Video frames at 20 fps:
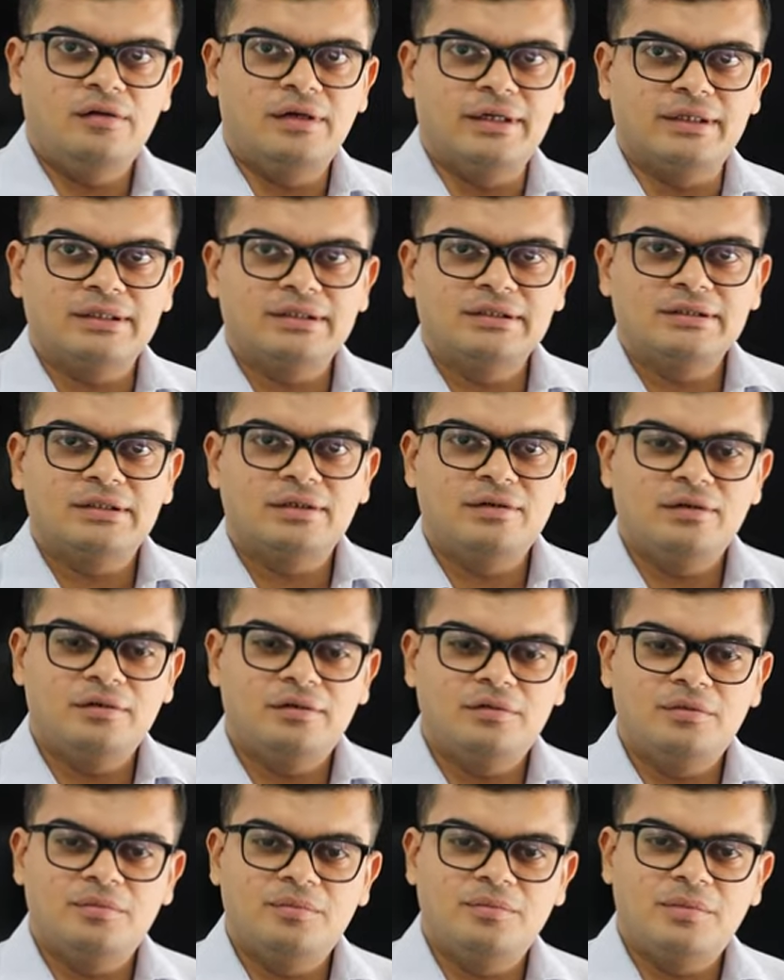All right,
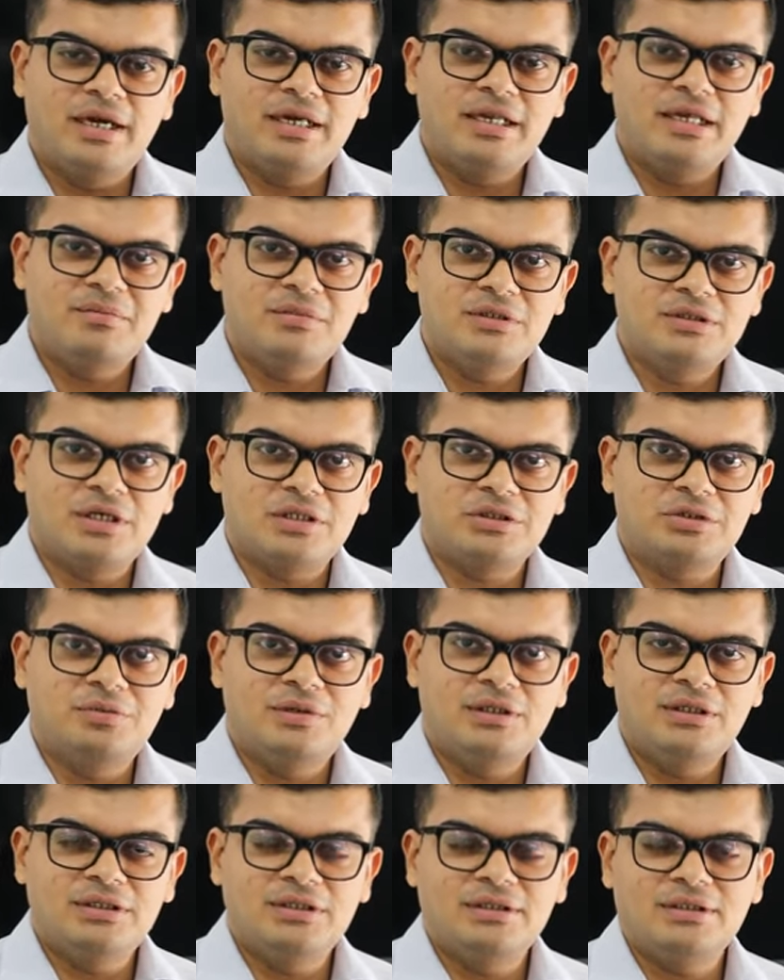so my name is
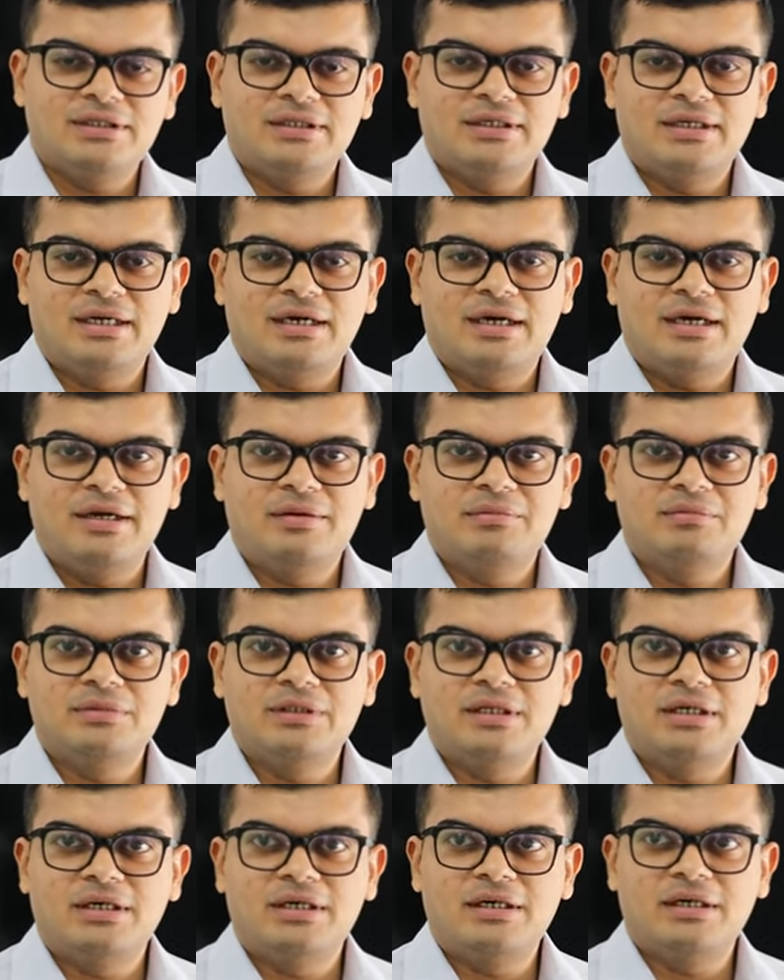Ashwin. I am
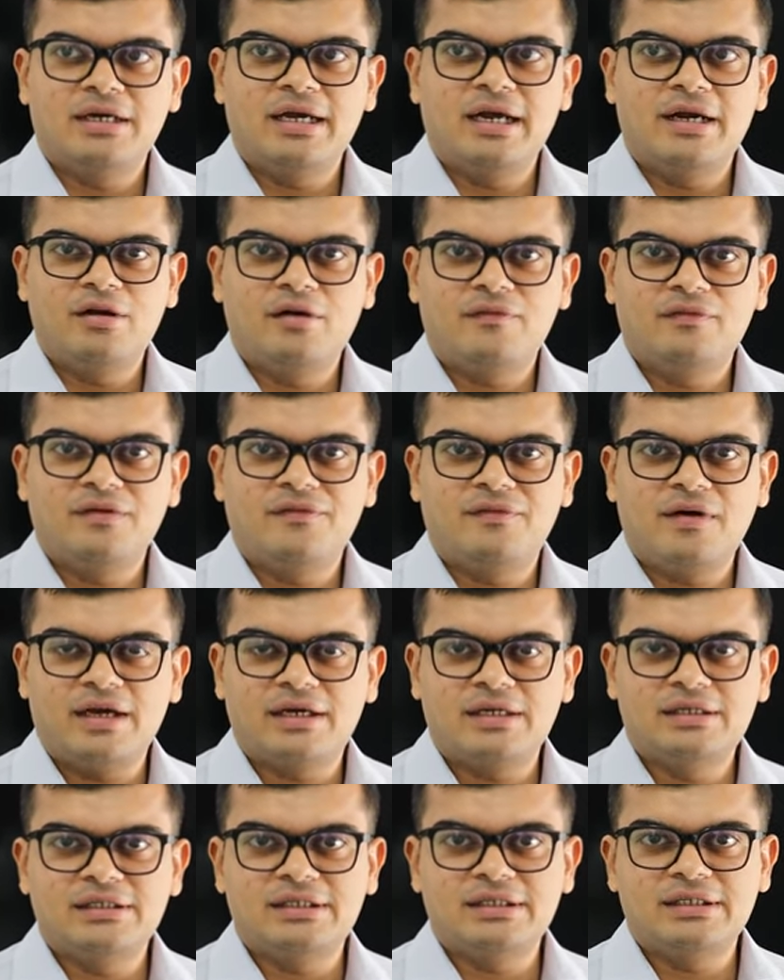the head of the
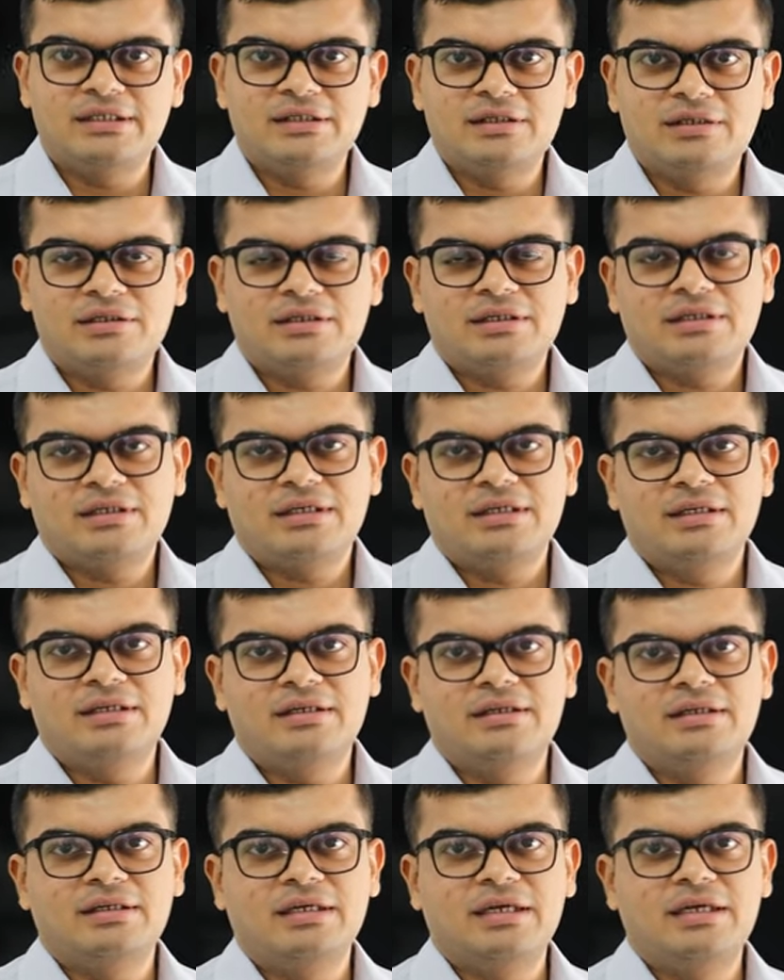faculty here in
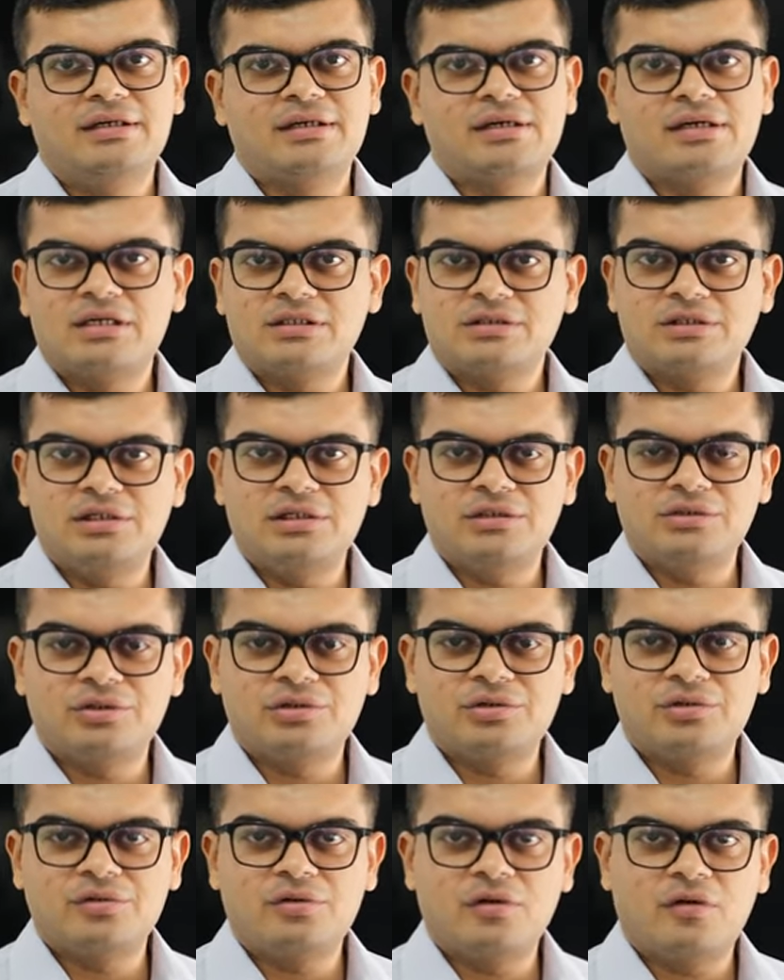International
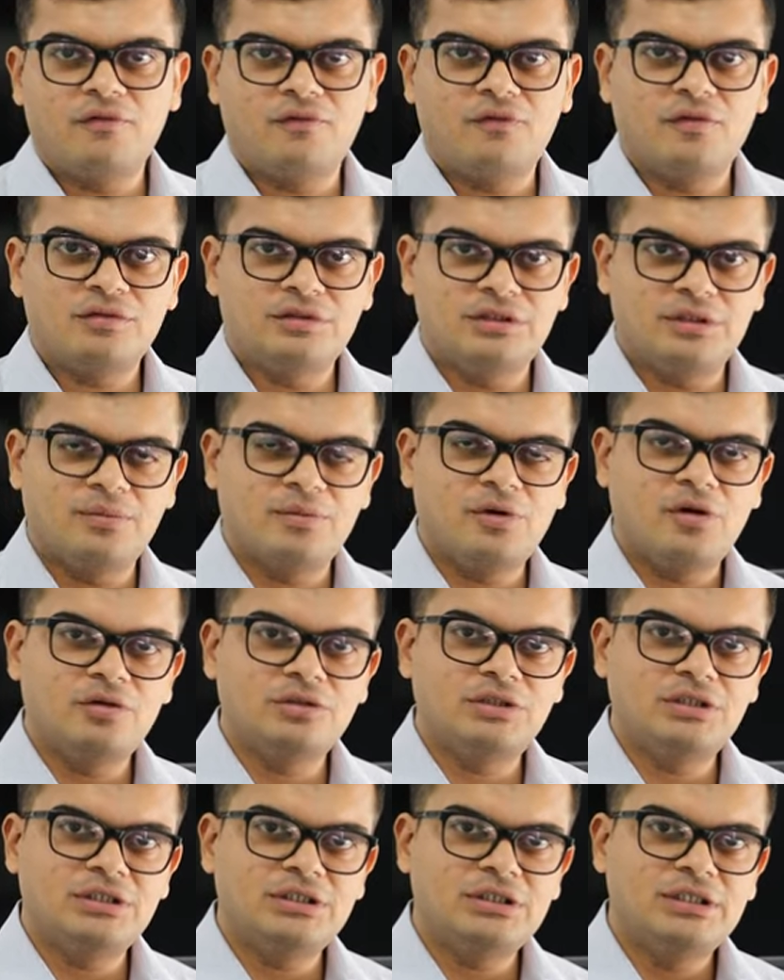Institute of
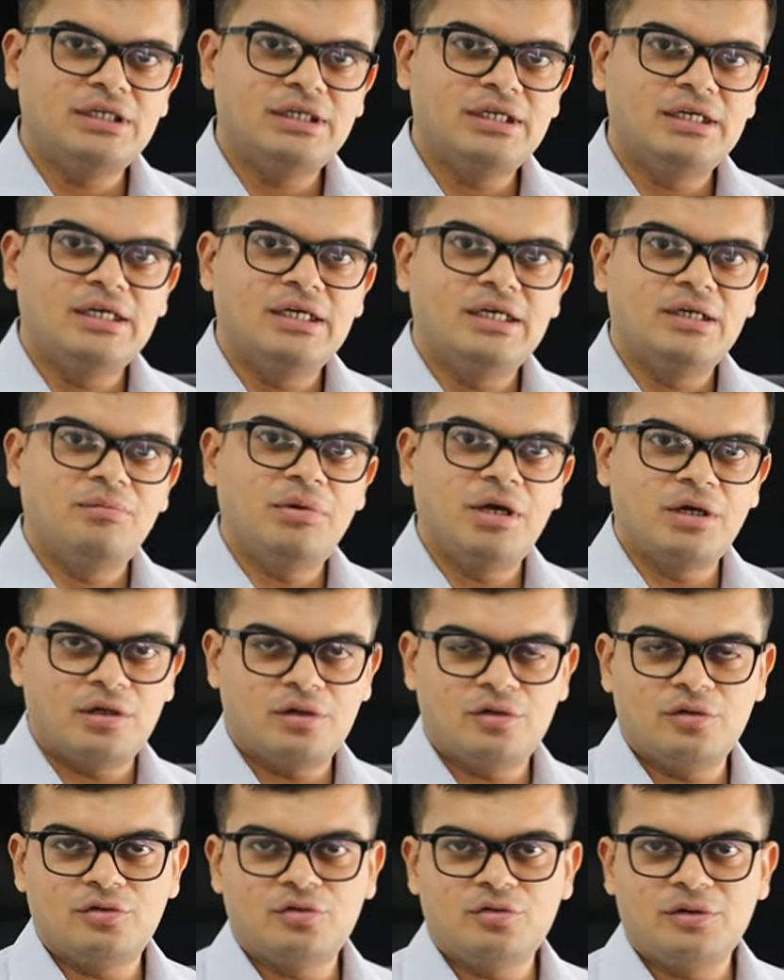Gemology,
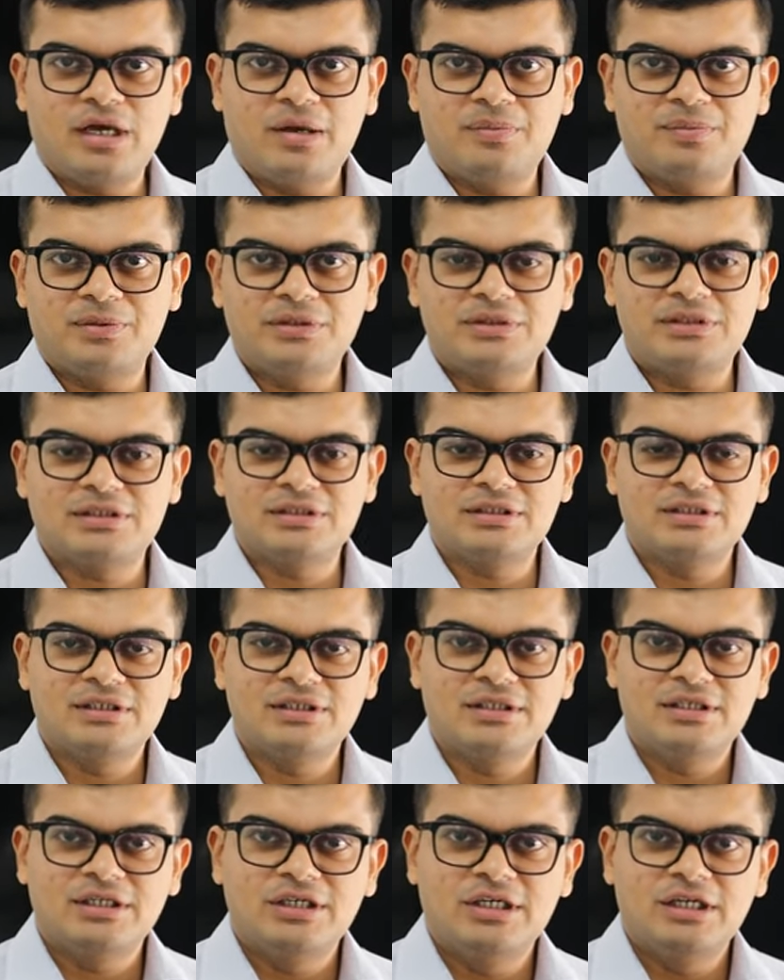Bangalore campus.
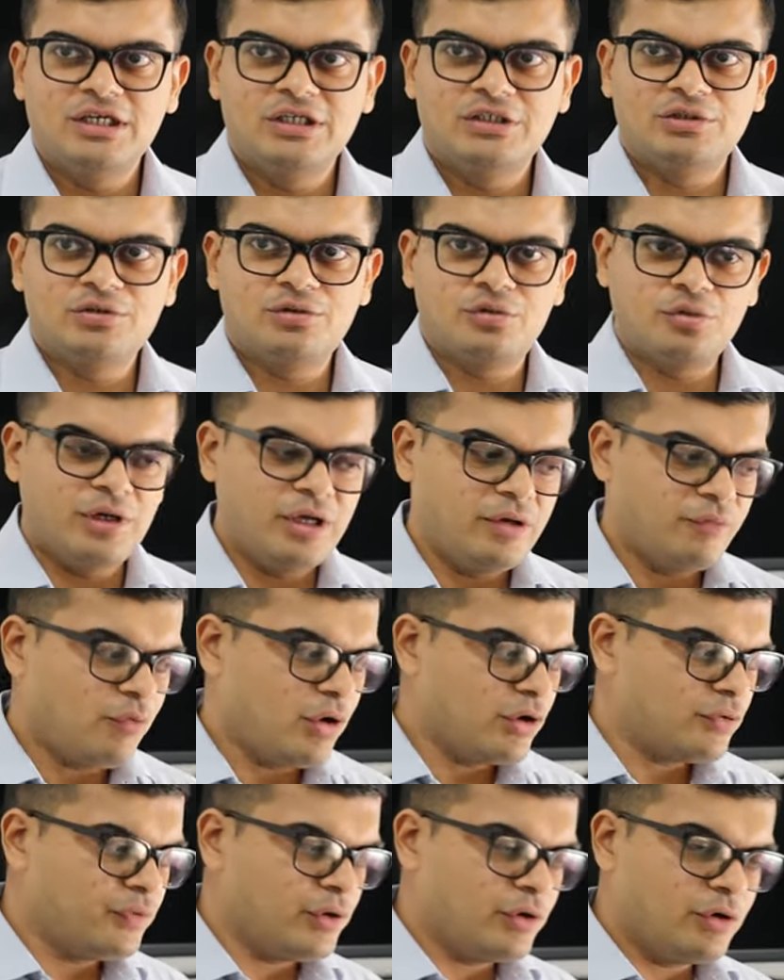So today
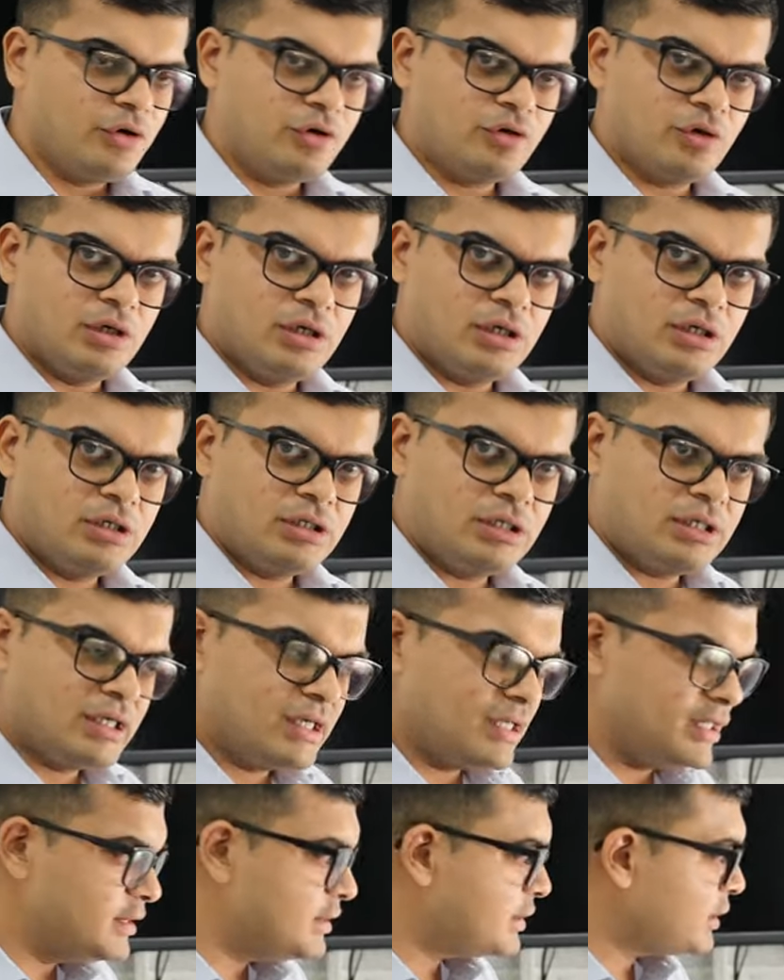what we are going to learn
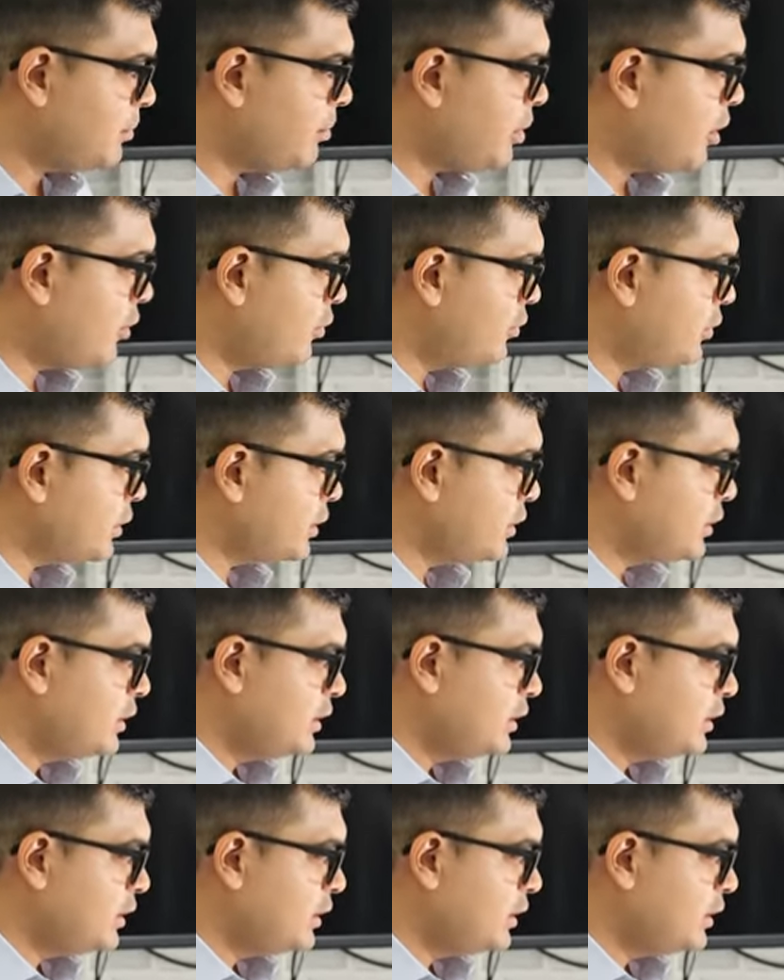is about